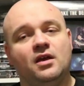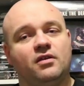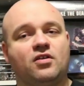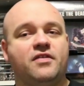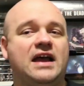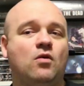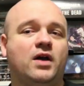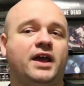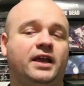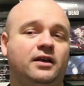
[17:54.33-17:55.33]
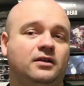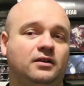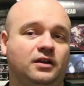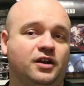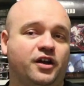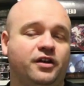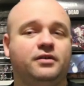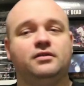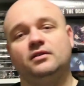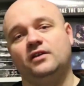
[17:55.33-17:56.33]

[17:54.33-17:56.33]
So that way, you know,